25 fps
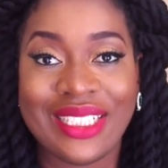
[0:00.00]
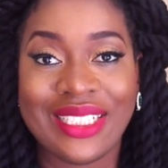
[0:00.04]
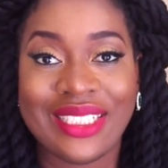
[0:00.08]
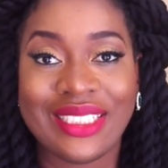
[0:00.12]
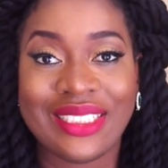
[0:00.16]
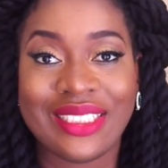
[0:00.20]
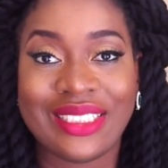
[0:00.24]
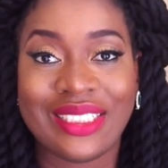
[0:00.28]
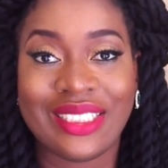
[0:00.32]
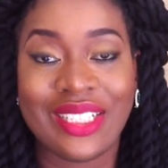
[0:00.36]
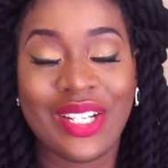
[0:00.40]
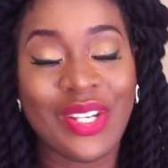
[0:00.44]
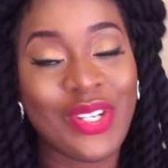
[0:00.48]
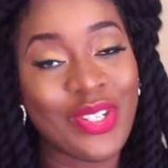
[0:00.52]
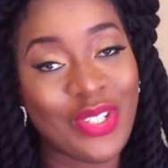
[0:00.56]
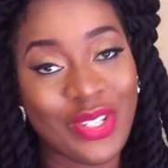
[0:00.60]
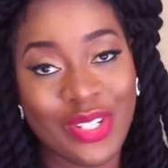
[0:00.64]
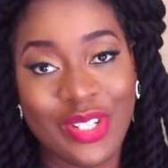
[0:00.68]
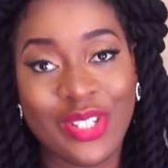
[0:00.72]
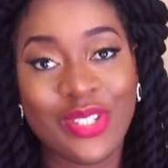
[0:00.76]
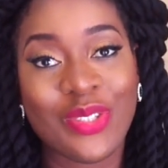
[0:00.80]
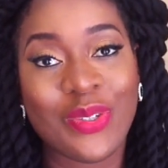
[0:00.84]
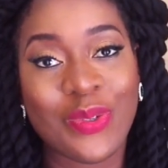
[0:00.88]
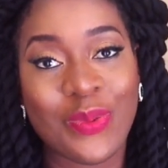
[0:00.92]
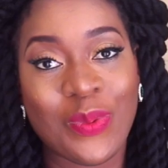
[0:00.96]
is you
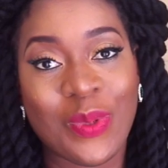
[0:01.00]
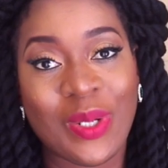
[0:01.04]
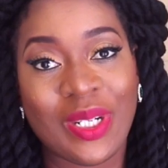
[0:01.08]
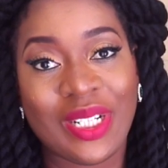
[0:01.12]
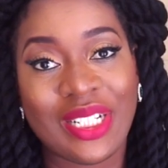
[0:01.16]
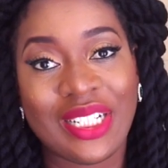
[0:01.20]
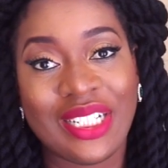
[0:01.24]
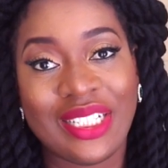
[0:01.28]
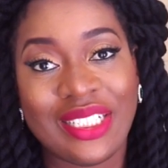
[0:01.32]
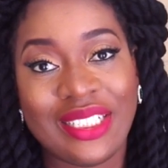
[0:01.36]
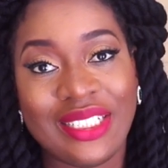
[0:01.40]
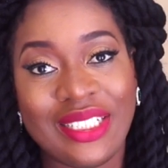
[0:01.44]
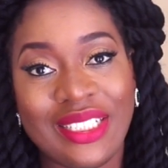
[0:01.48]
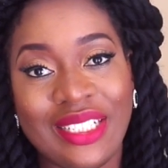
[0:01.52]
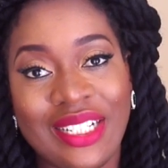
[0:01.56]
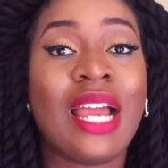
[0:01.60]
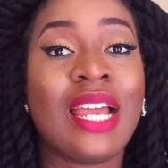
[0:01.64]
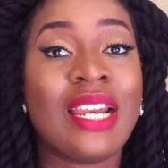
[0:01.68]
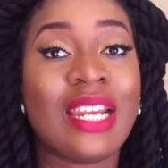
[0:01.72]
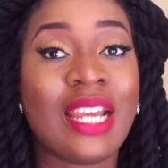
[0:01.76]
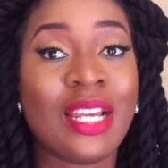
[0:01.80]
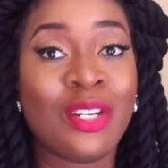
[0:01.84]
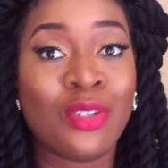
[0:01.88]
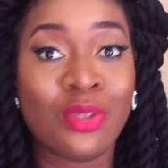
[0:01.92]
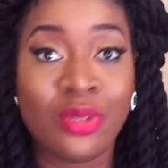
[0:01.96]
need to work.
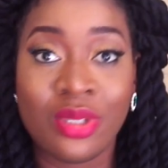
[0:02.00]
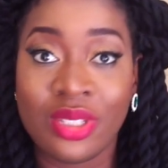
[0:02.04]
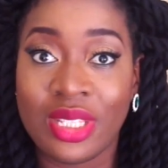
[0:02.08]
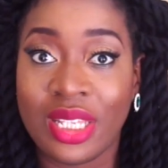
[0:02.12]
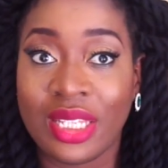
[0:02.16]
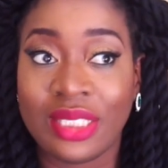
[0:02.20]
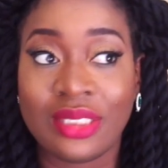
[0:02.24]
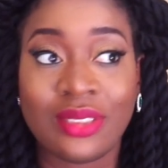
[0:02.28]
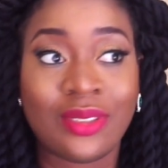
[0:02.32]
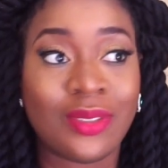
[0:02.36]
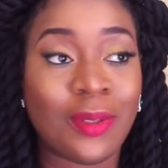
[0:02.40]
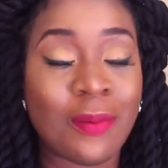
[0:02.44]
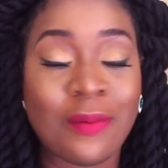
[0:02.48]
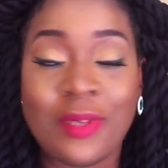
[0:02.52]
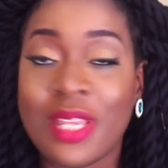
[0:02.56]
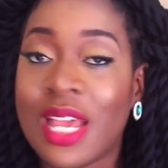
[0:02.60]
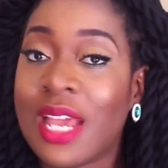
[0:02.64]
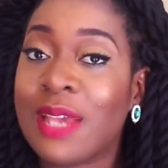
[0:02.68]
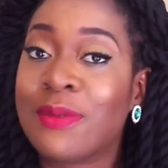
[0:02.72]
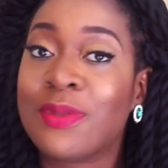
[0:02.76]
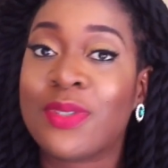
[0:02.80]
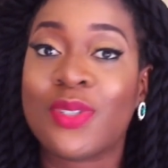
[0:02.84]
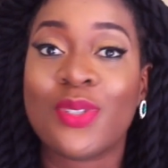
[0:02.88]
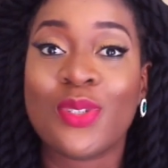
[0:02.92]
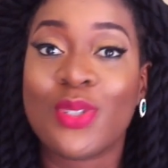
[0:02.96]
And I know that
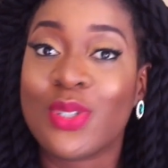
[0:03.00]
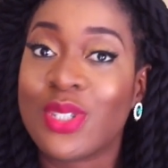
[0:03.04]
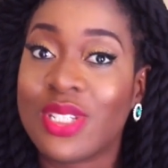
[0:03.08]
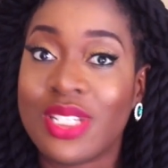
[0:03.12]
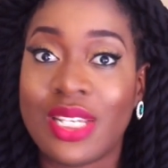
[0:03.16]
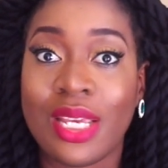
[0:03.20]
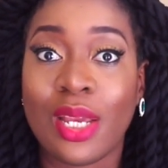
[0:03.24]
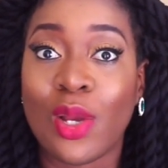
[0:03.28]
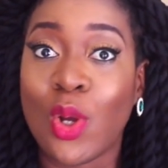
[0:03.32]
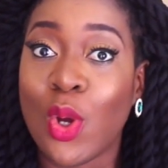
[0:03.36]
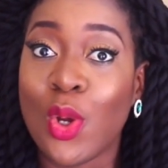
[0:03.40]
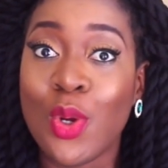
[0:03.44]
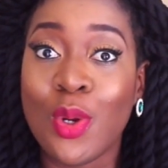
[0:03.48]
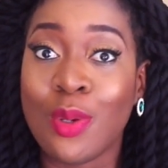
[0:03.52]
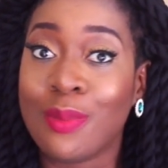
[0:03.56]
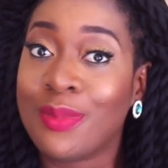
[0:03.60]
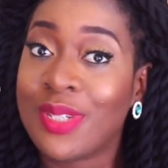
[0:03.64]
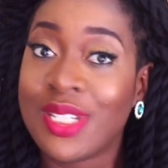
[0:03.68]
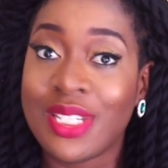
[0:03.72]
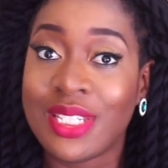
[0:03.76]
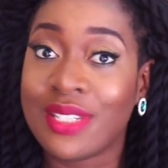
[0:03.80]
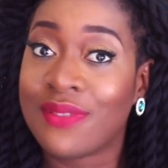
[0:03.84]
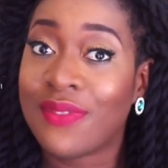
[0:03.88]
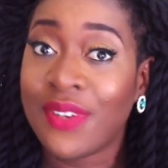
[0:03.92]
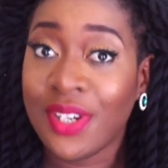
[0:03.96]
sometimes, you know, the economy
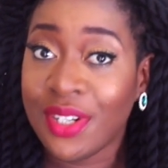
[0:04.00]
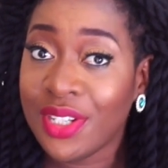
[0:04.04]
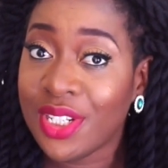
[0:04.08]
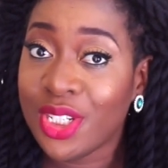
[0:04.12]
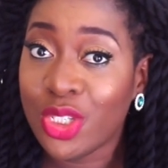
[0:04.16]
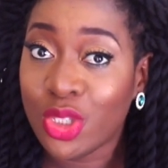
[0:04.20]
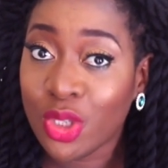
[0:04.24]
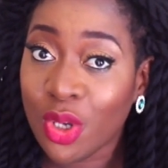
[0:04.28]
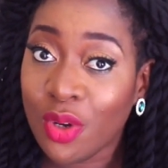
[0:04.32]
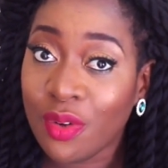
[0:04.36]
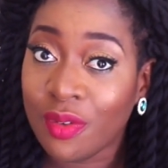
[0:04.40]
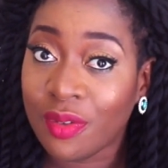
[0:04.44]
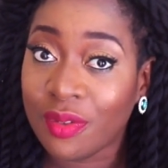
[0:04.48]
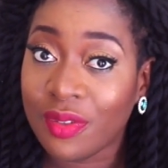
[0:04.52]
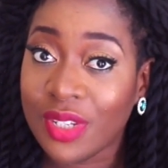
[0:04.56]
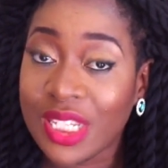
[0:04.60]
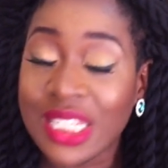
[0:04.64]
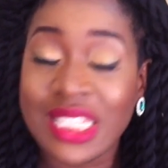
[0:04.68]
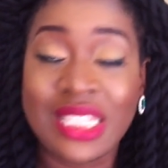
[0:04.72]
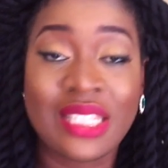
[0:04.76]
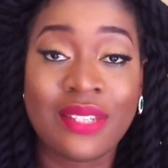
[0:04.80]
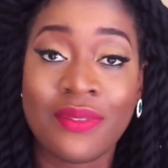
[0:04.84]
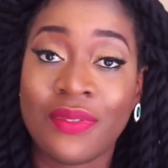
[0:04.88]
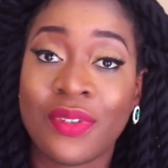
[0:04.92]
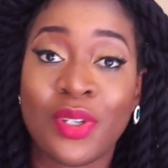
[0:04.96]
is very tough.
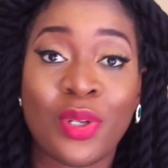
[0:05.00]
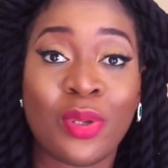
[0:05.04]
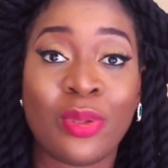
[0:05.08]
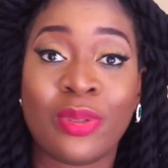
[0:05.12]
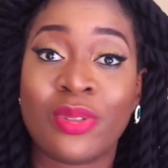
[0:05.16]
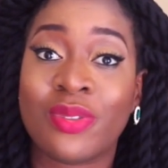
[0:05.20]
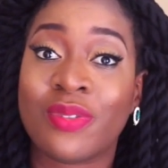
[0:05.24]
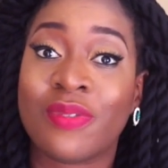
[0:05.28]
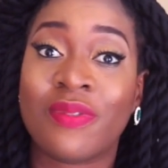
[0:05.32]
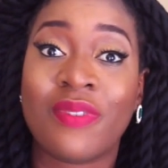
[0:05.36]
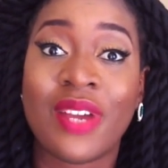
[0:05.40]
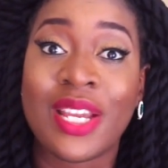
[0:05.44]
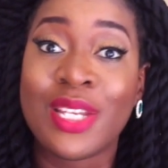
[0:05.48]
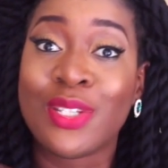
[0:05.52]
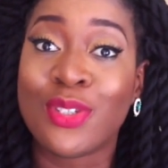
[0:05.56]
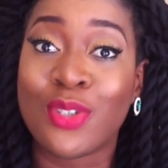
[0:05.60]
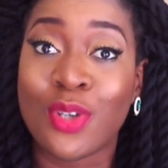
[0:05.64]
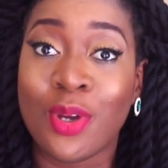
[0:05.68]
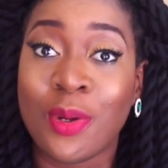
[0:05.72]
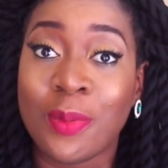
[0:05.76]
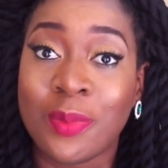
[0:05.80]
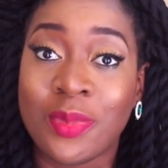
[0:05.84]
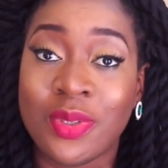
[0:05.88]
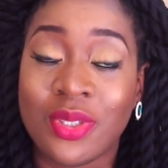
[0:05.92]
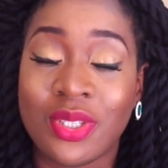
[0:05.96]
It's difficult to find
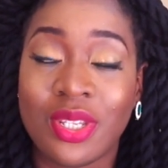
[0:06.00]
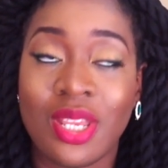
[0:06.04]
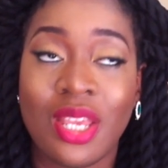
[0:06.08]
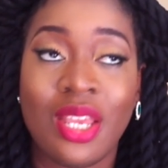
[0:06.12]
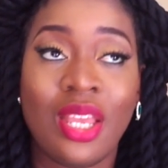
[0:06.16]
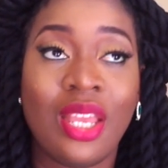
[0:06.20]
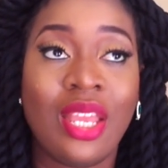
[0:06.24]
jobs.